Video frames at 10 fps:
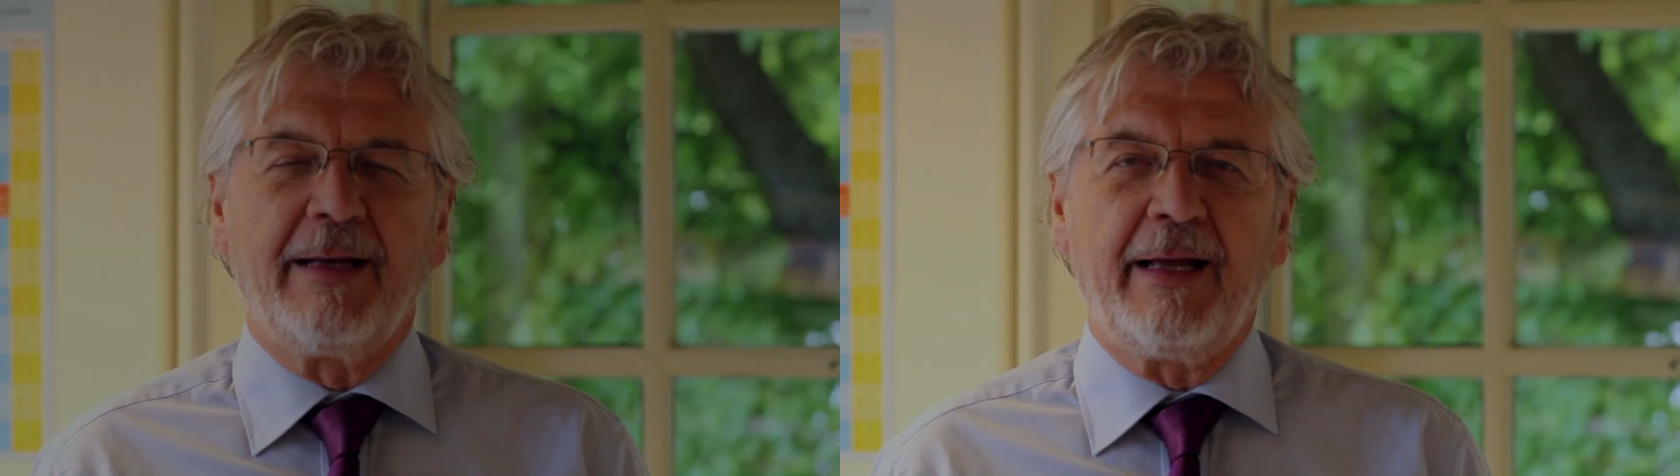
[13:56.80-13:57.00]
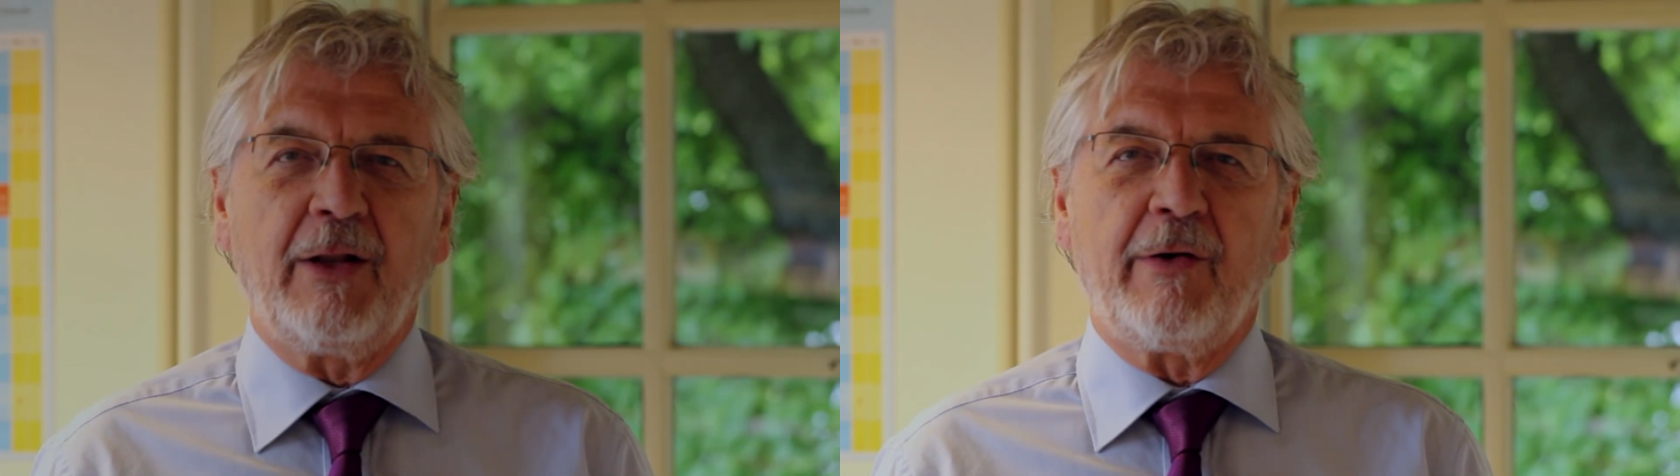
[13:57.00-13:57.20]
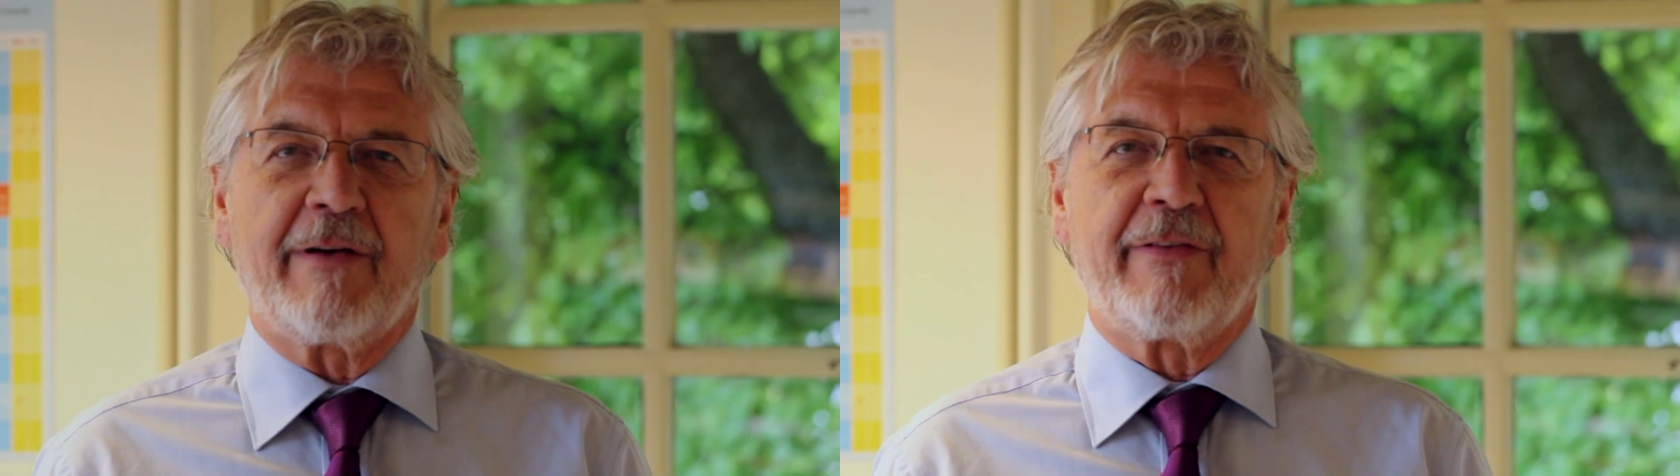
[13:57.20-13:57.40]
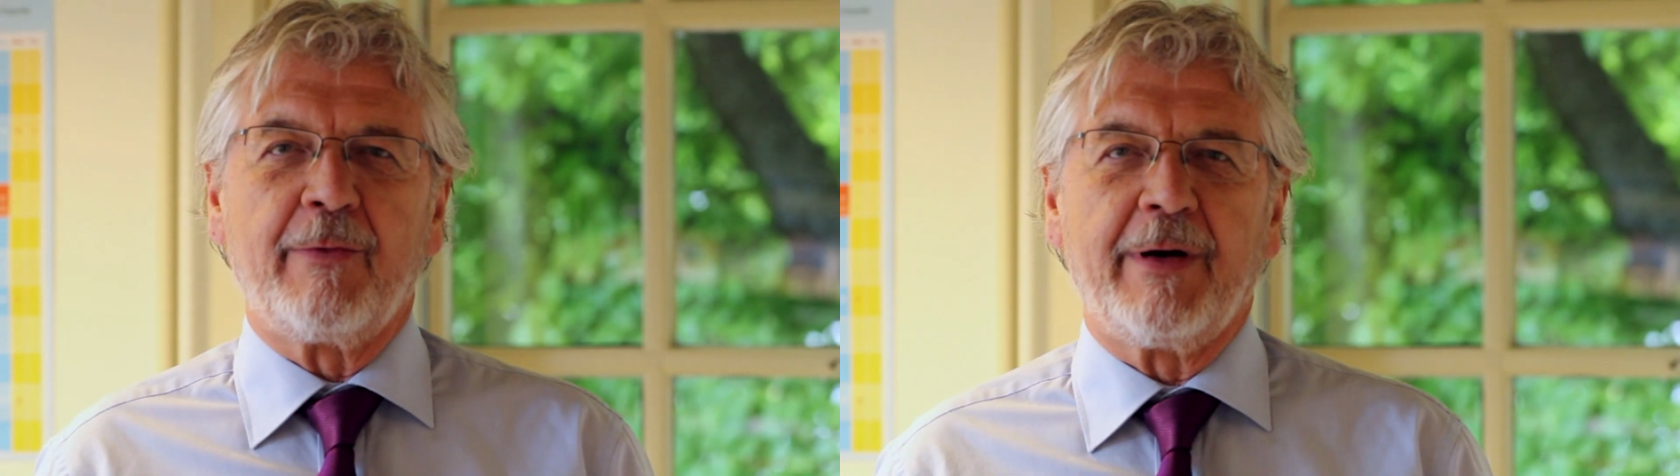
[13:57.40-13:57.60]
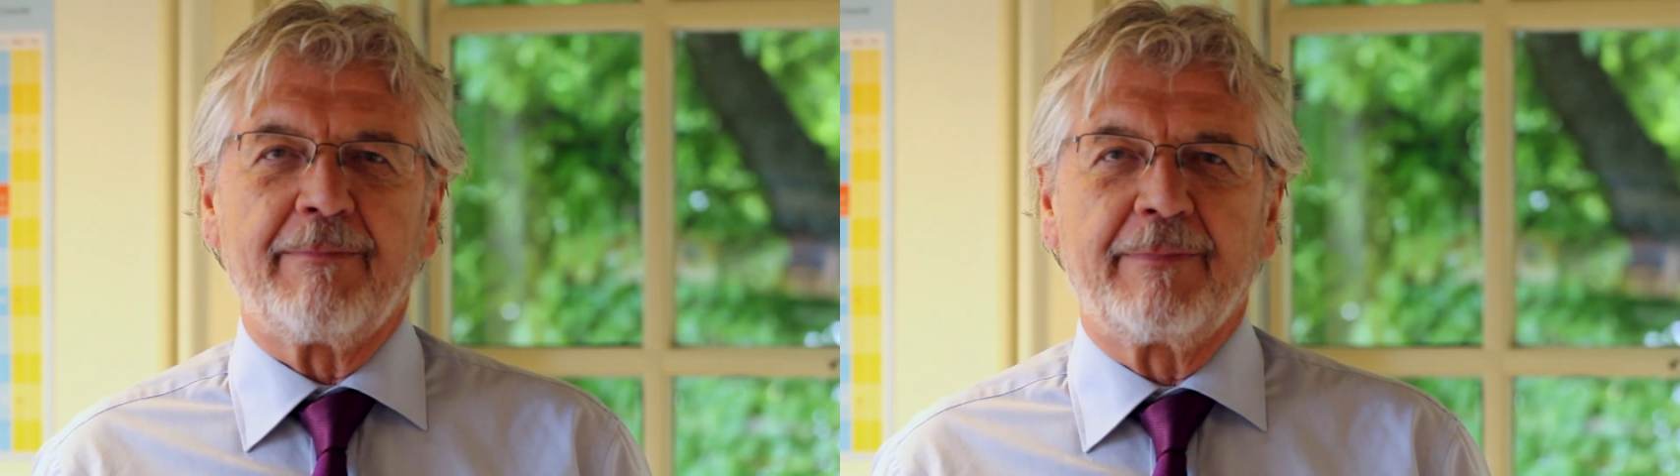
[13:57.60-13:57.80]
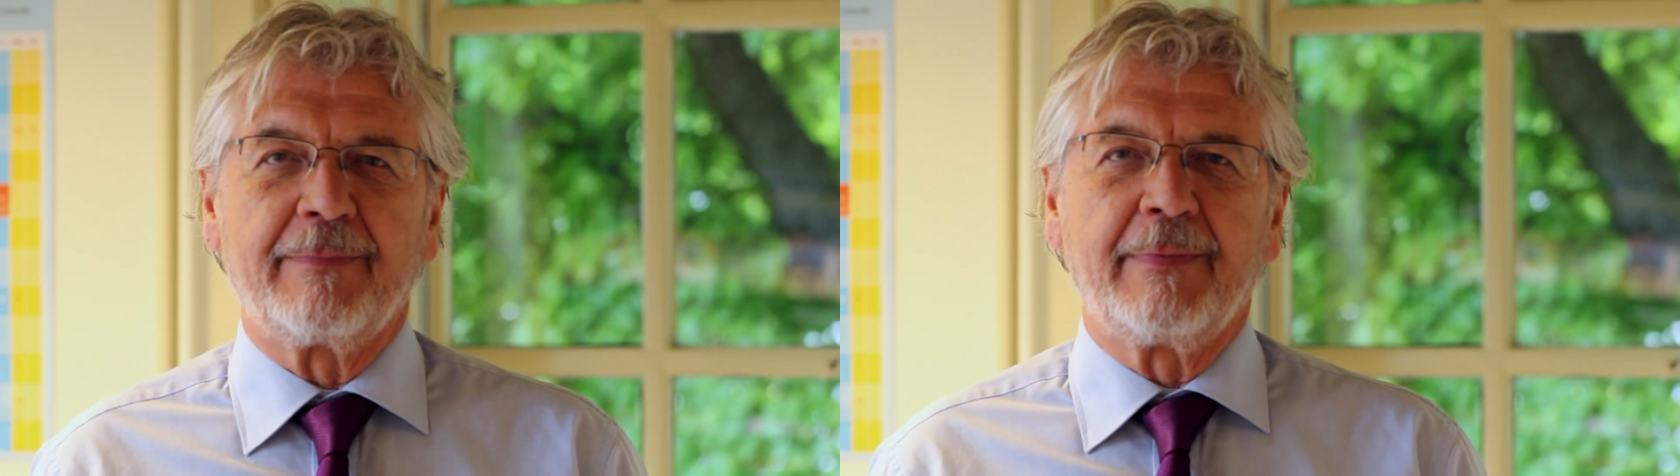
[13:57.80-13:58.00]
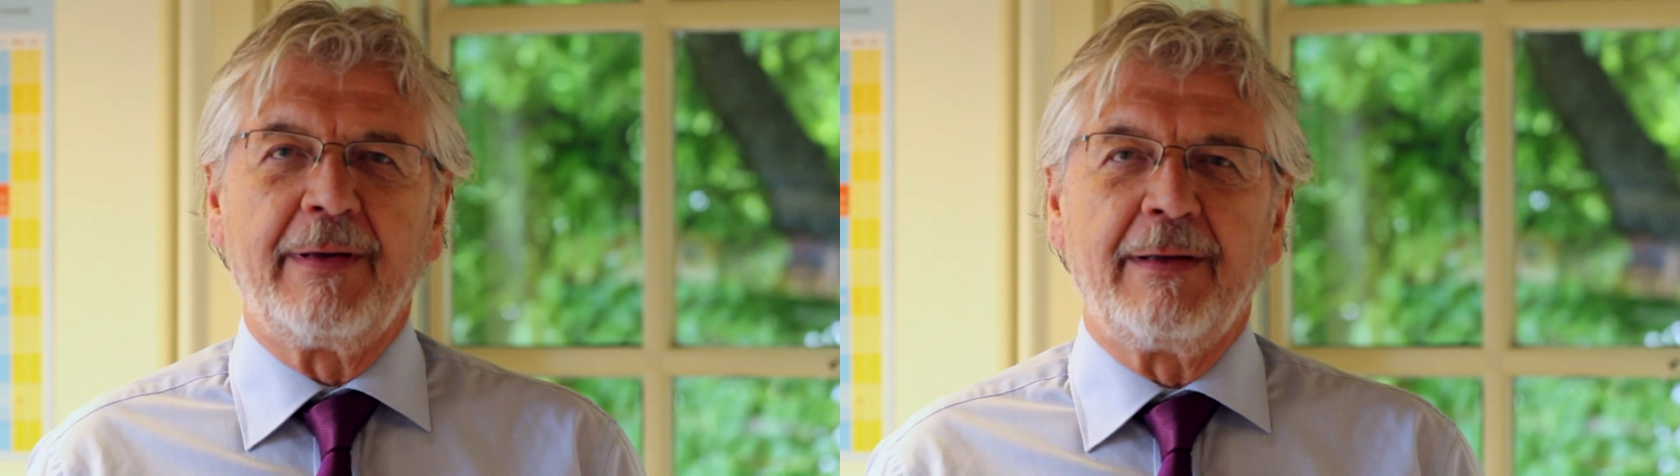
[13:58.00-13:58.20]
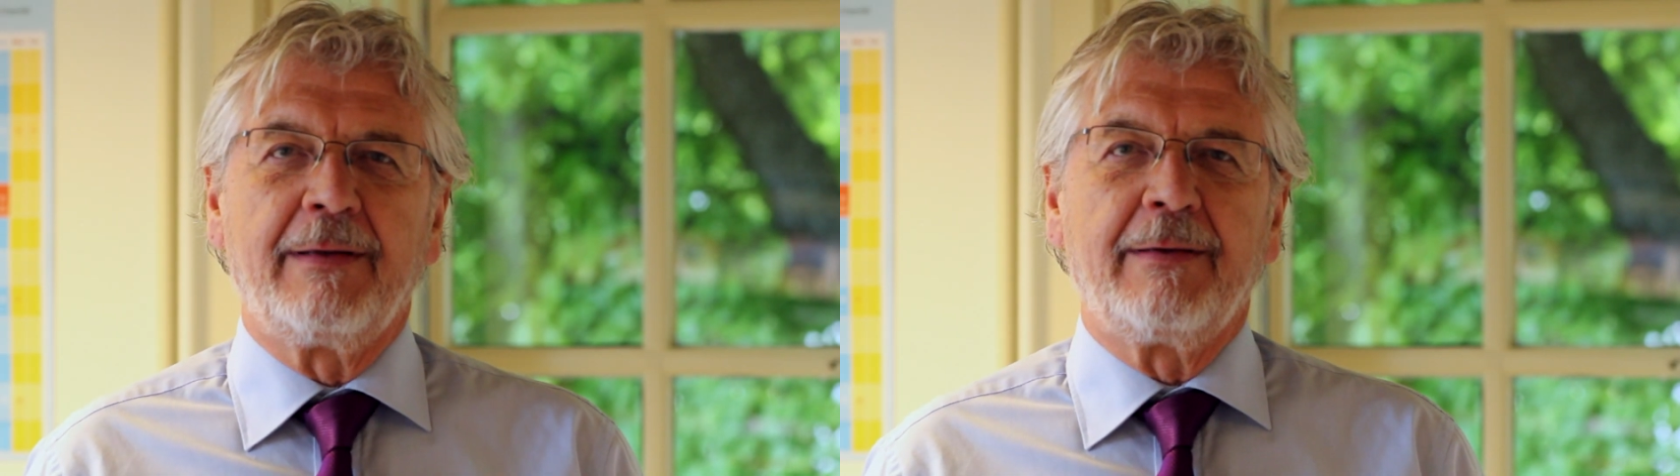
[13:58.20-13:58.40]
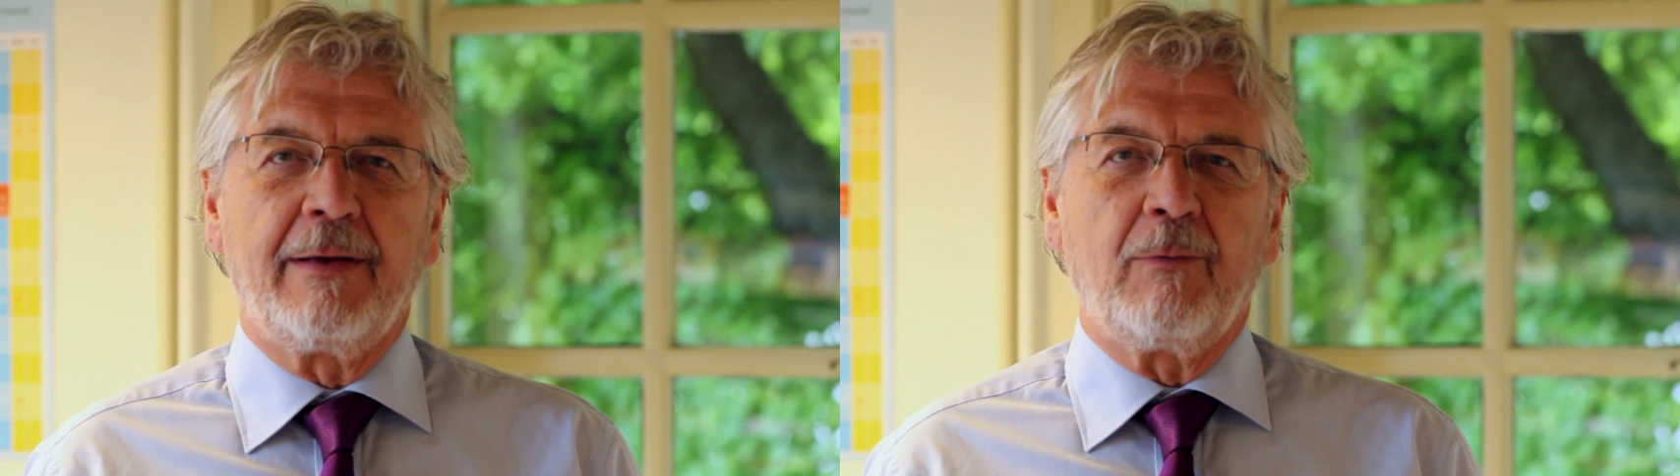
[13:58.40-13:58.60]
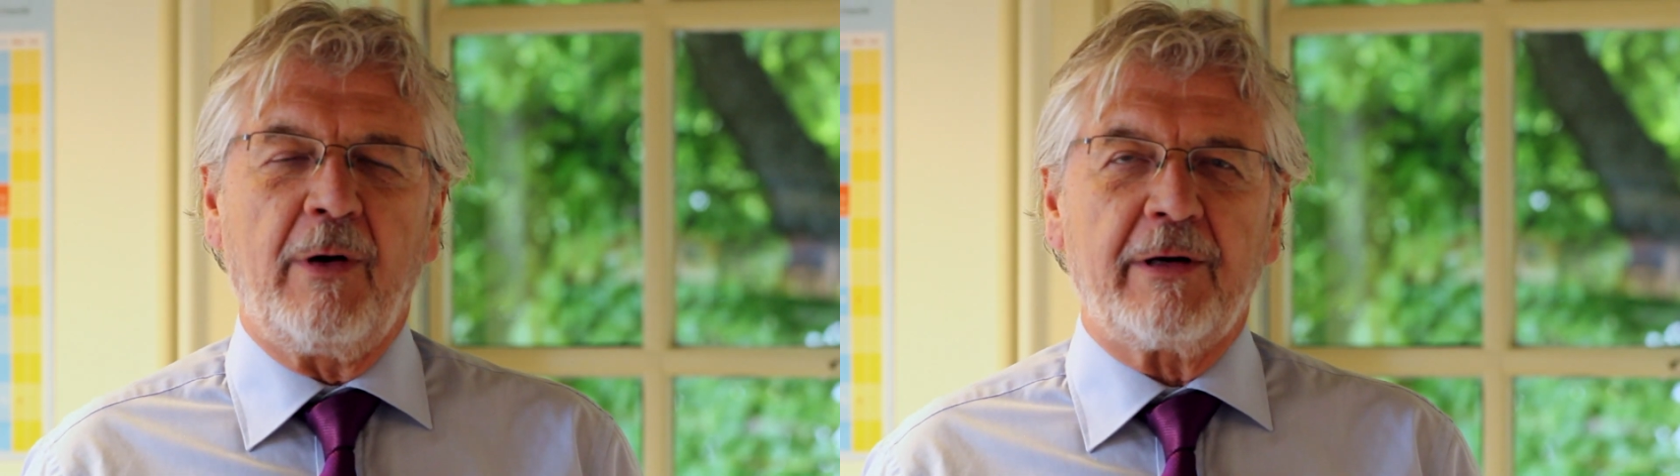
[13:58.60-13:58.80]
Hello everyone.
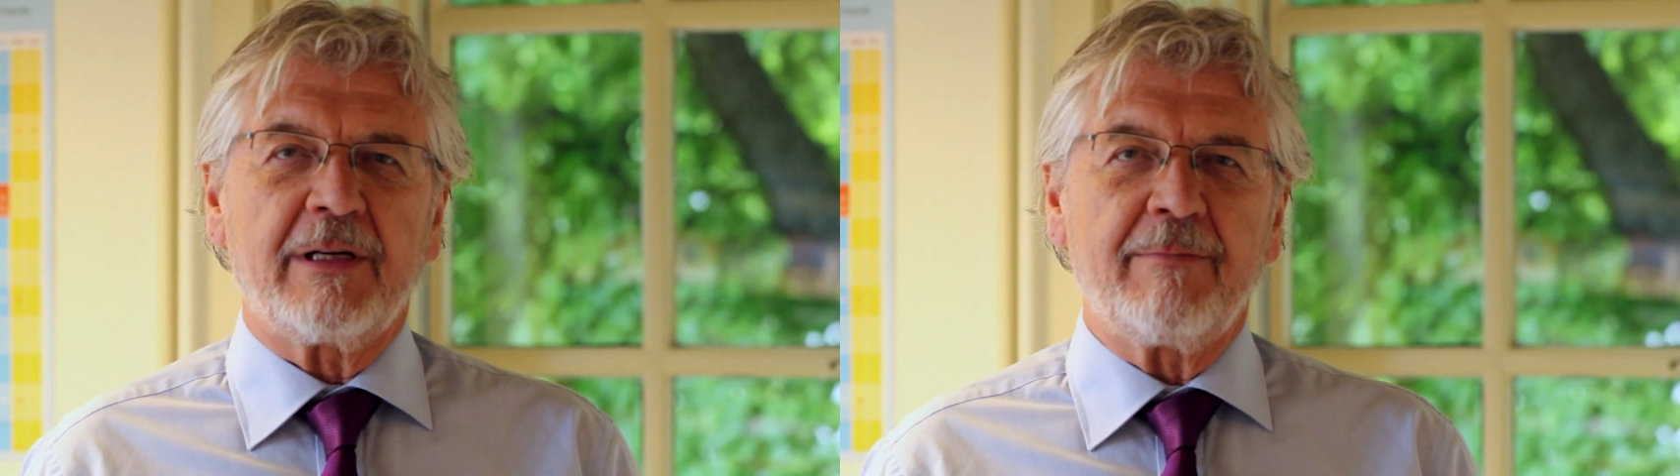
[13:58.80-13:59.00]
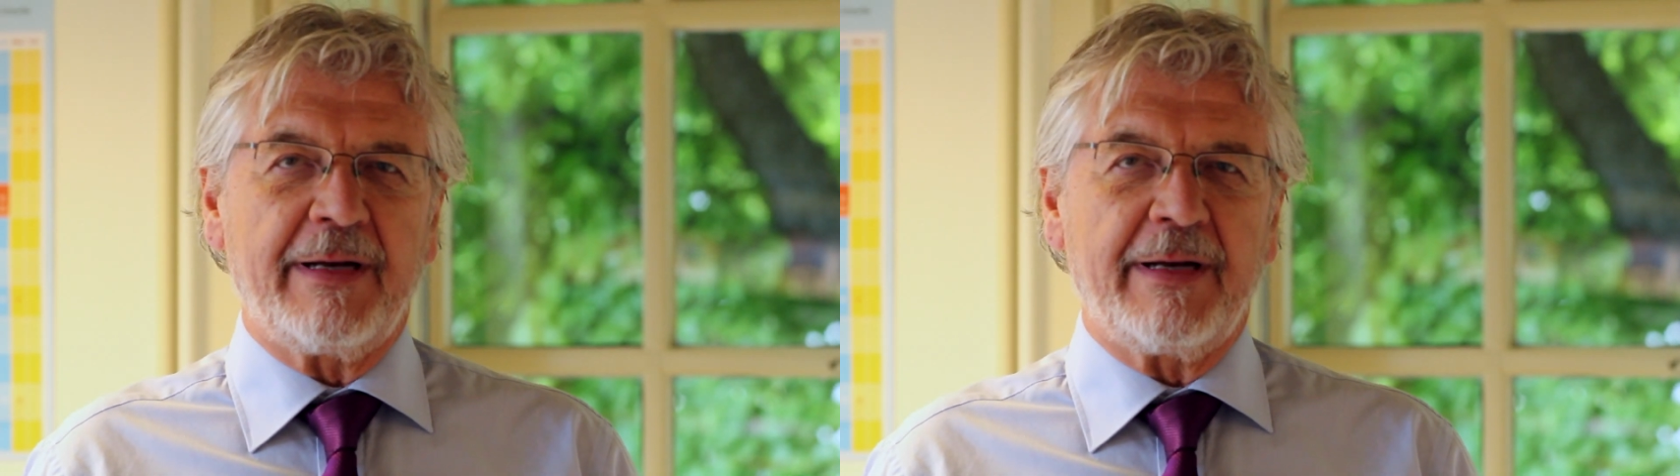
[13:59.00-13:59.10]
Welcome